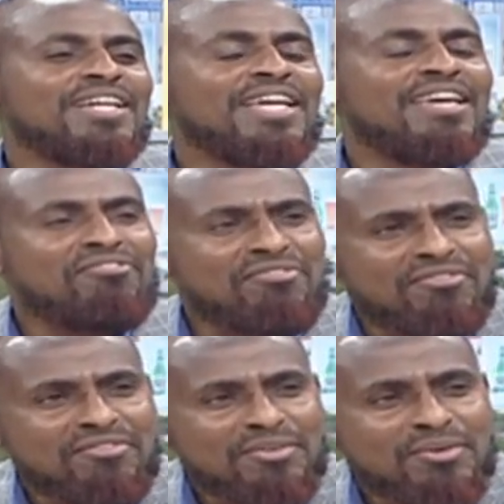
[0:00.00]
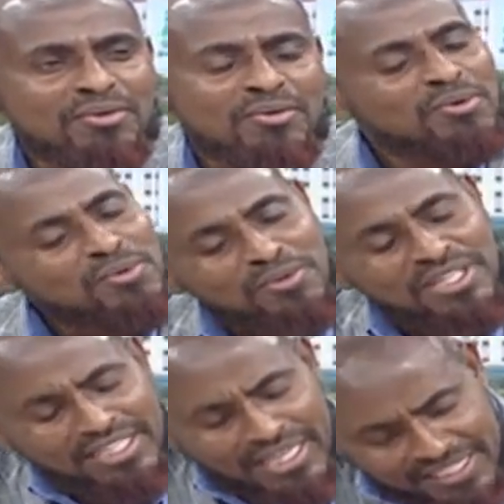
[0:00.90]
if Uhuru
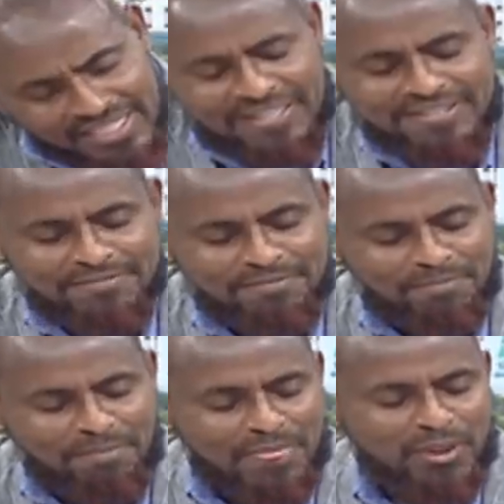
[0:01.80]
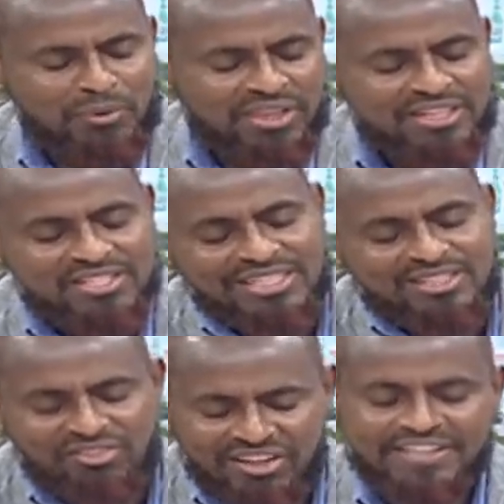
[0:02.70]
Kenyatta, with his
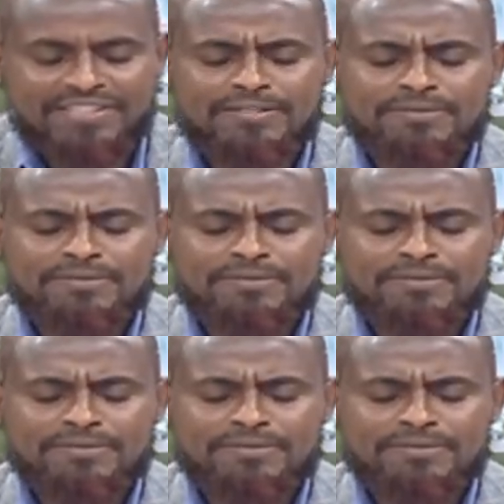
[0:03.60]
certificate,